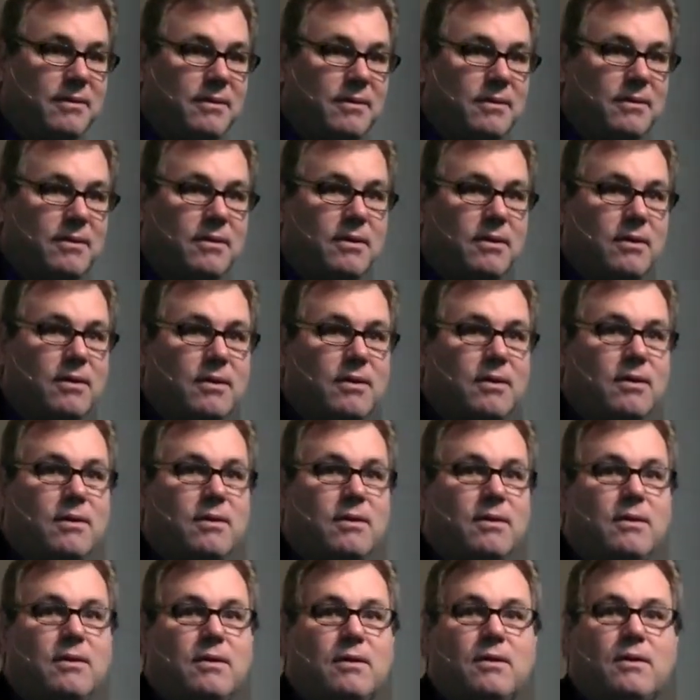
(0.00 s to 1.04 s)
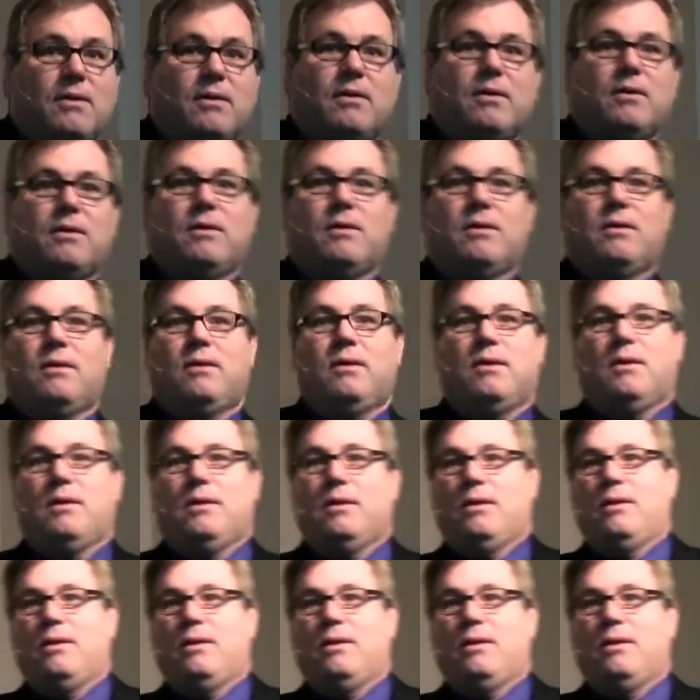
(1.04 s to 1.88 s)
Nobody speaks.